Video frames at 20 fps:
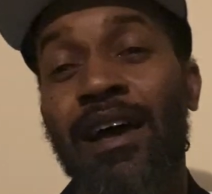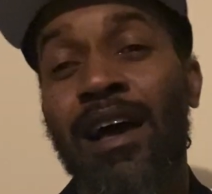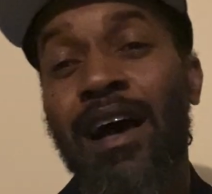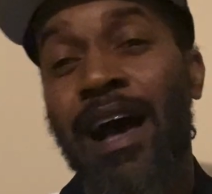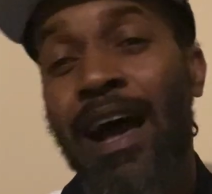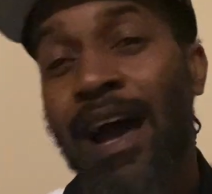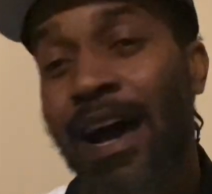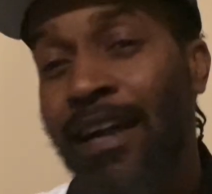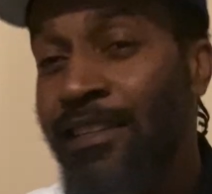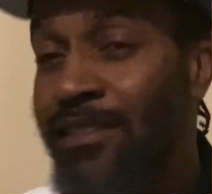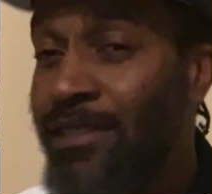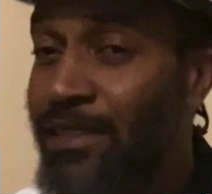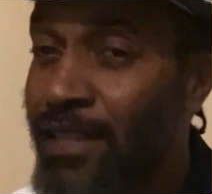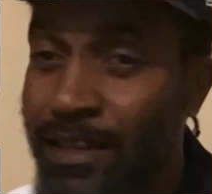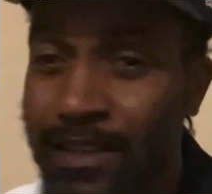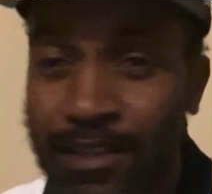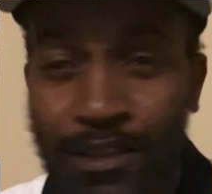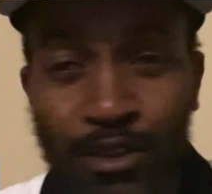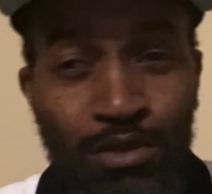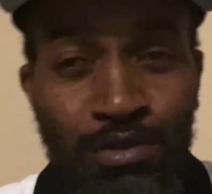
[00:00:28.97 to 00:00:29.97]
I had to
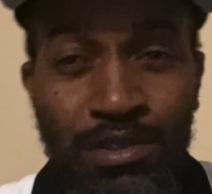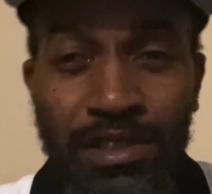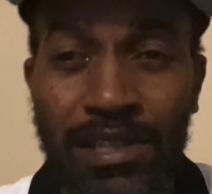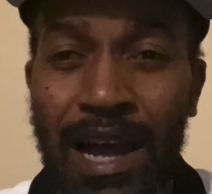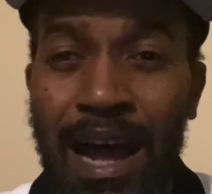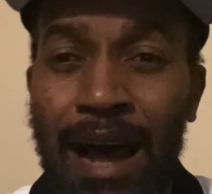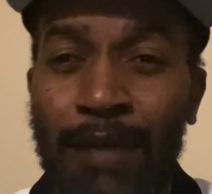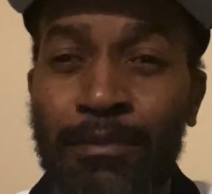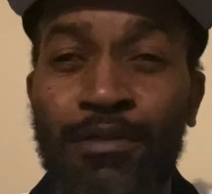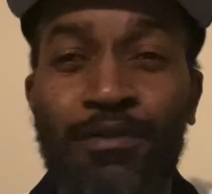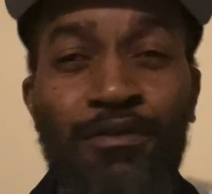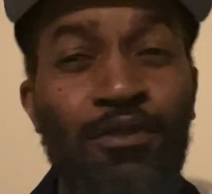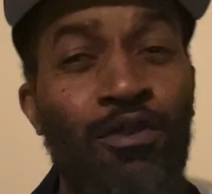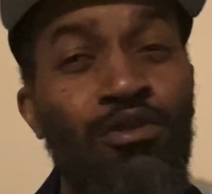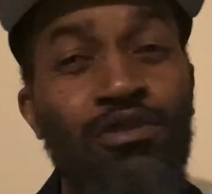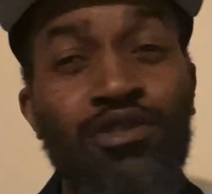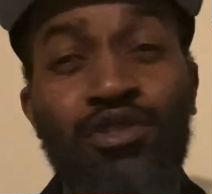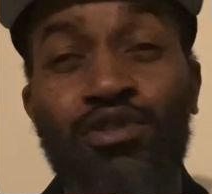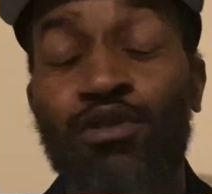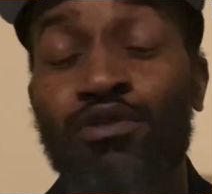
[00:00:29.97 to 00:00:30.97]
take a little time to
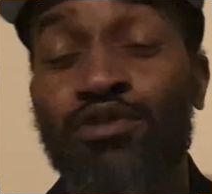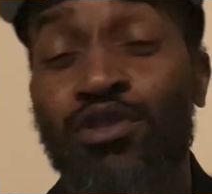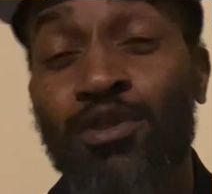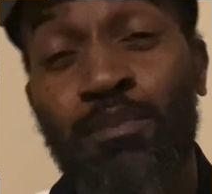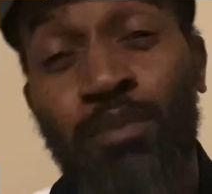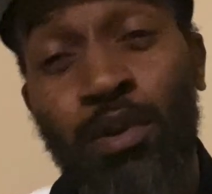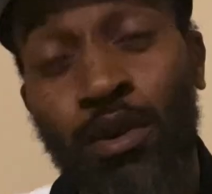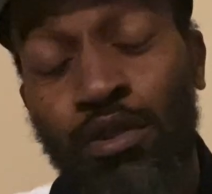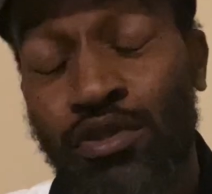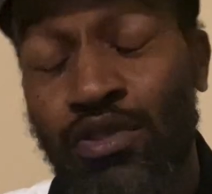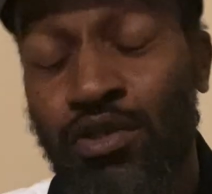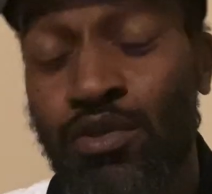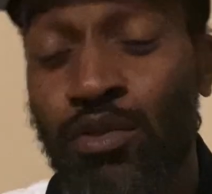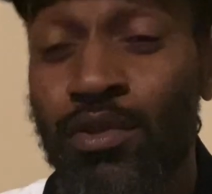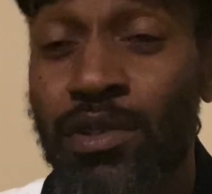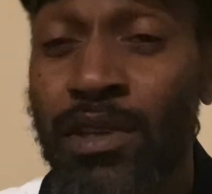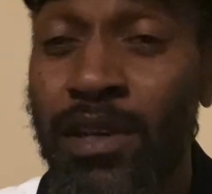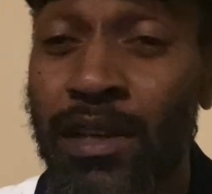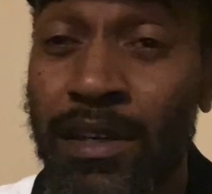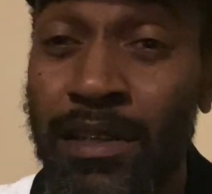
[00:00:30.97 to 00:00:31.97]
focus on some personal
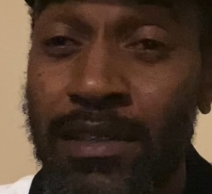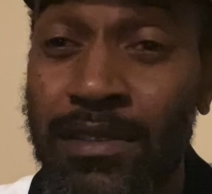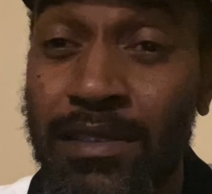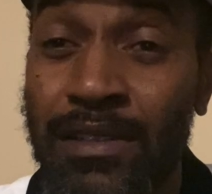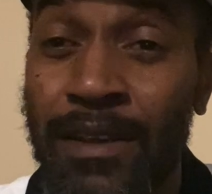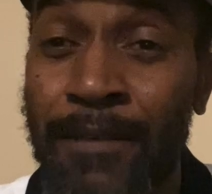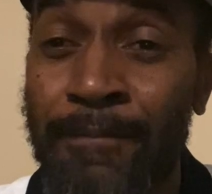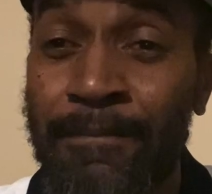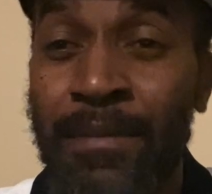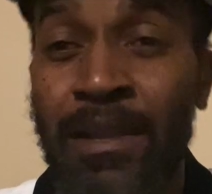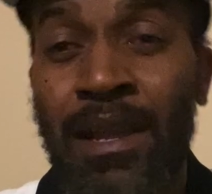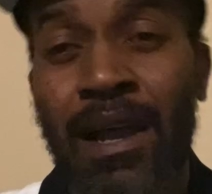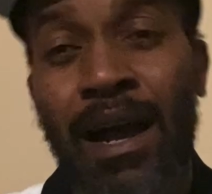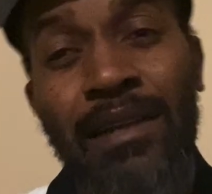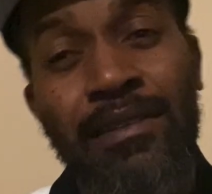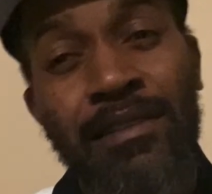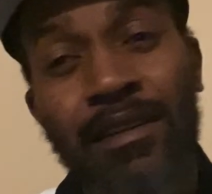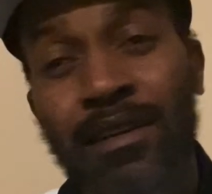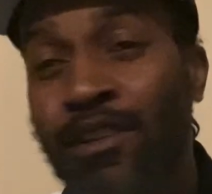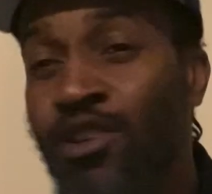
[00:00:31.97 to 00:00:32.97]
things. I
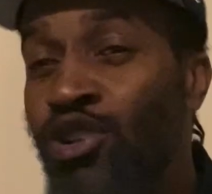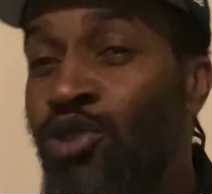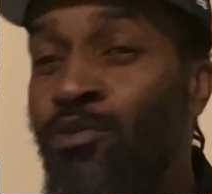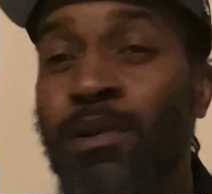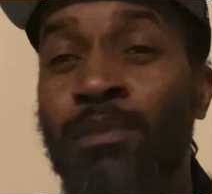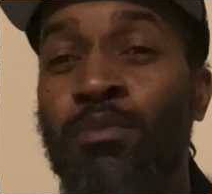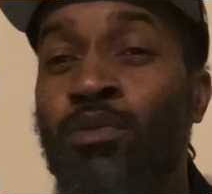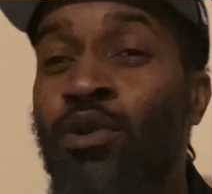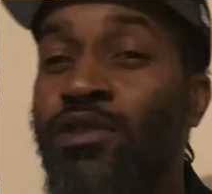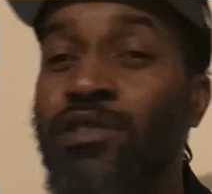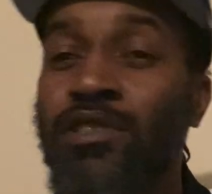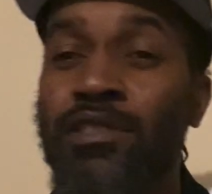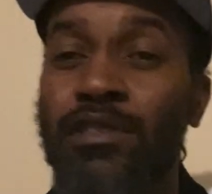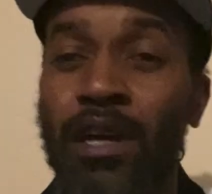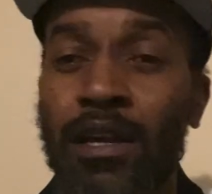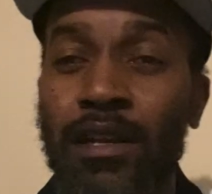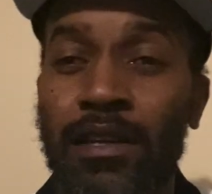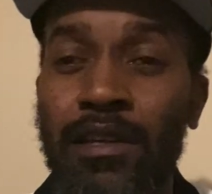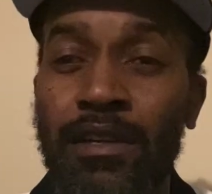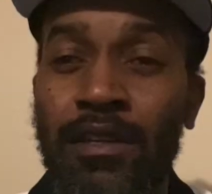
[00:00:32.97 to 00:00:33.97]
did a little bit more
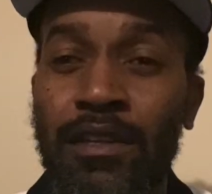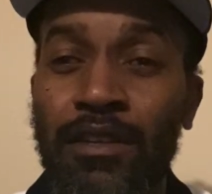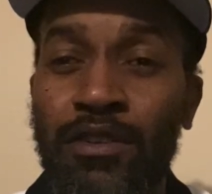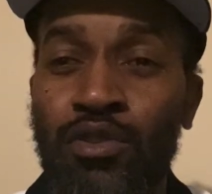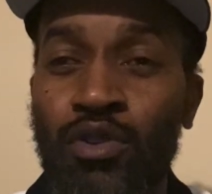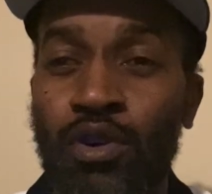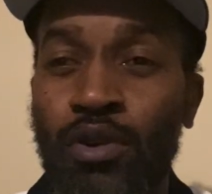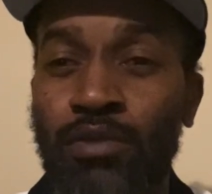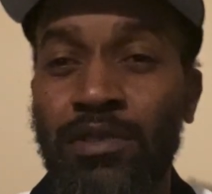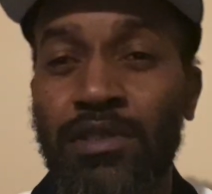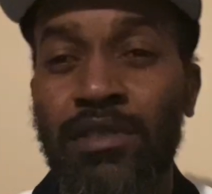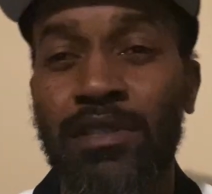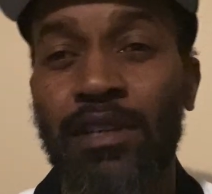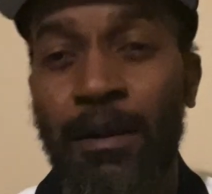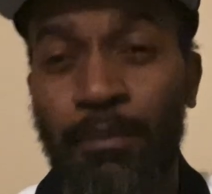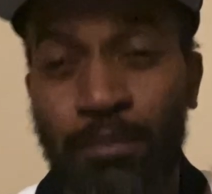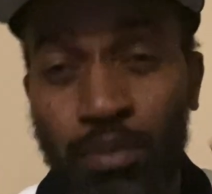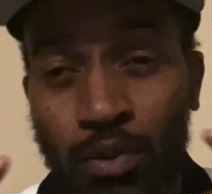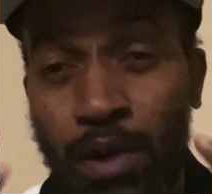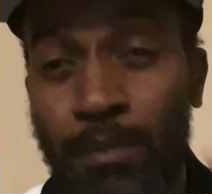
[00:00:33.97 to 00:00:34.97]
studying, you know what I'm saying? I
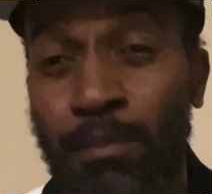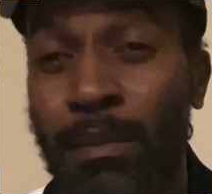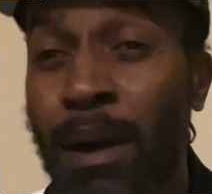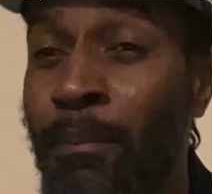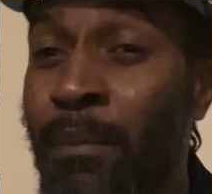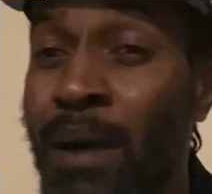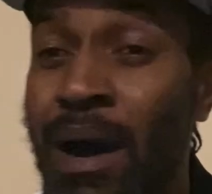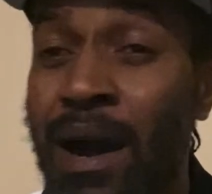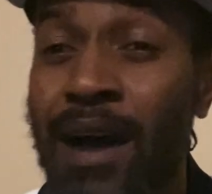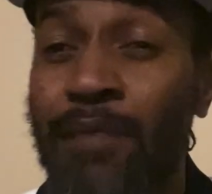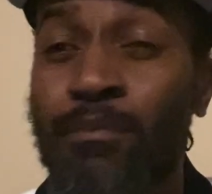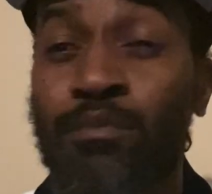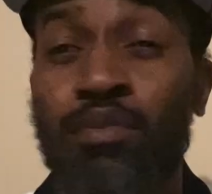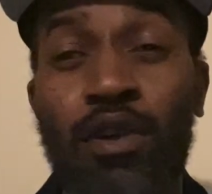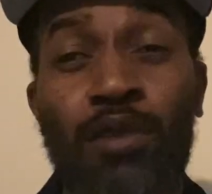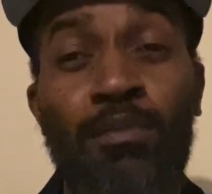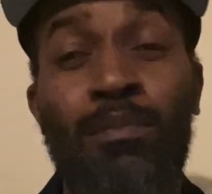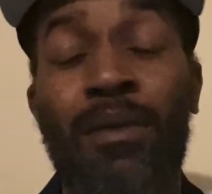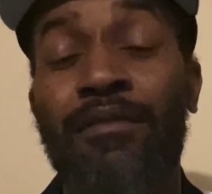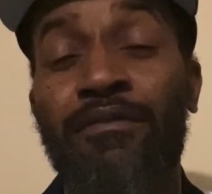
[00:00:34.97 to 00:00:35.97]
brought my mind,
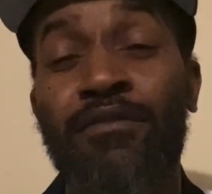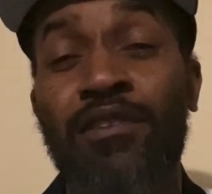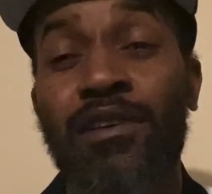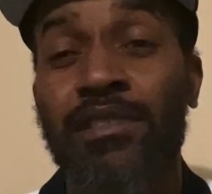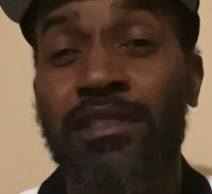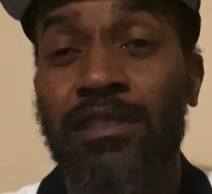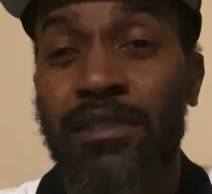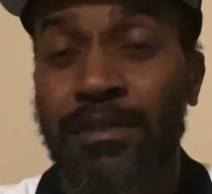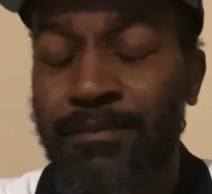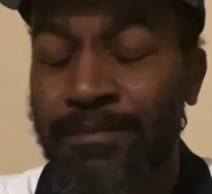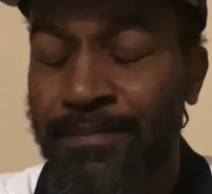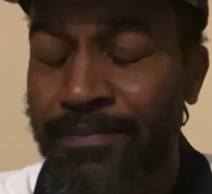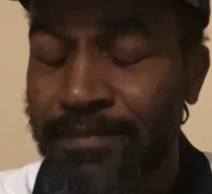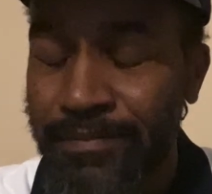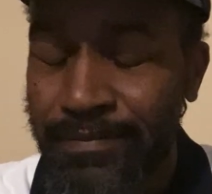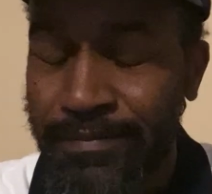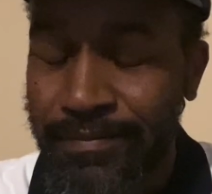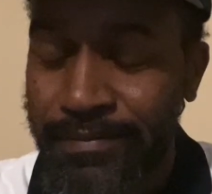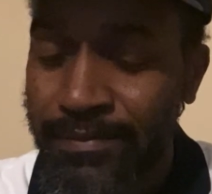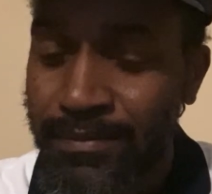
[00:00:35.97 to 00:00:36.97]
brought my vision,
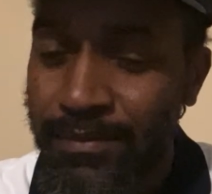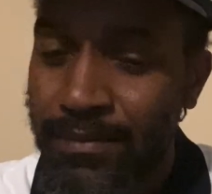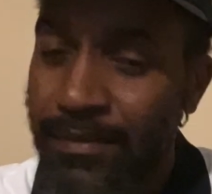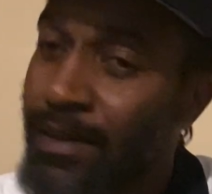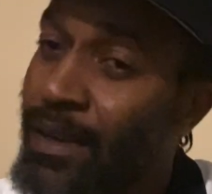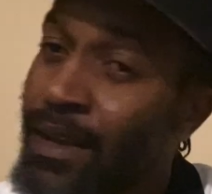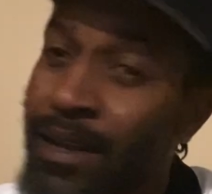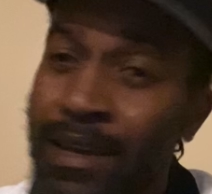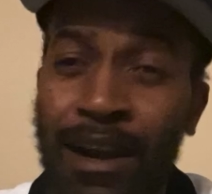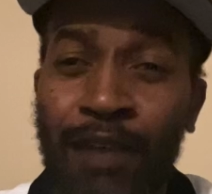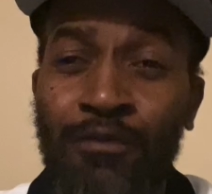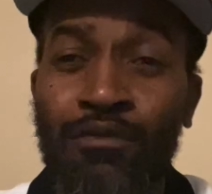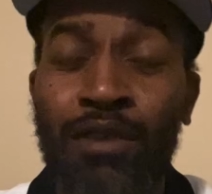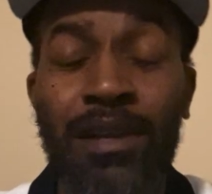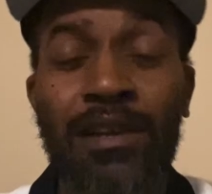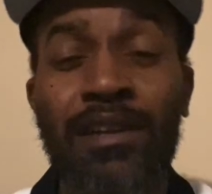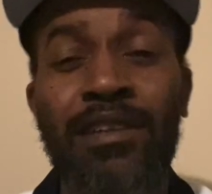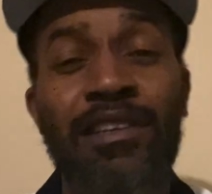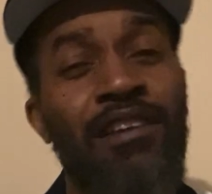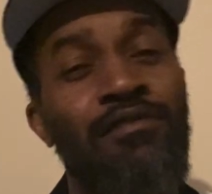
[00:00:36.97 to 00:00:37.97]
and I'm ready
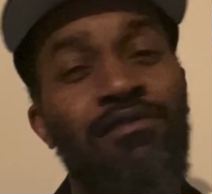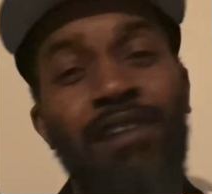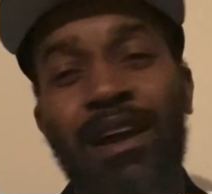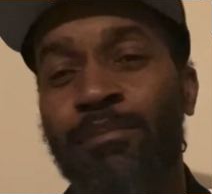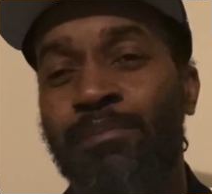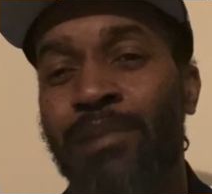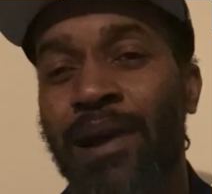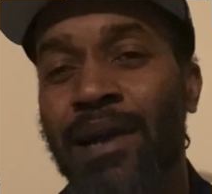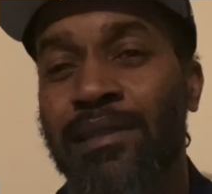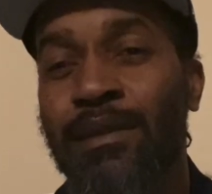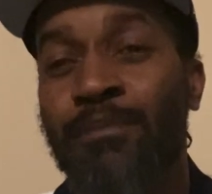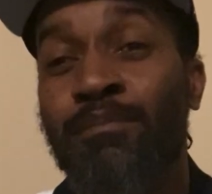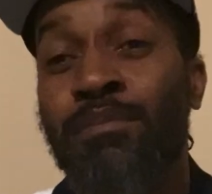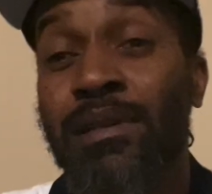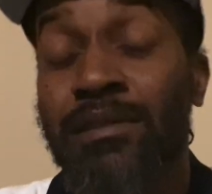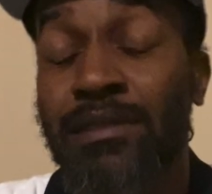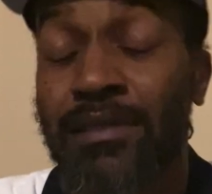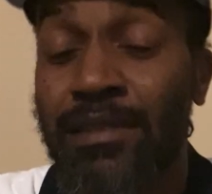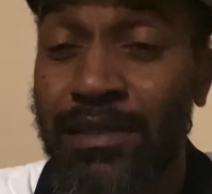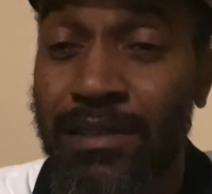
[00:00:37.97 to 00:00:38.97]
to get right back to
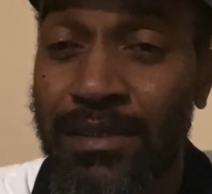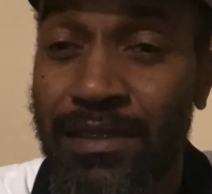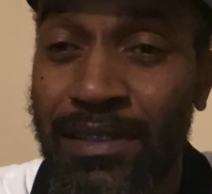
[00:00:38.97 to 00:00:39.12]
business.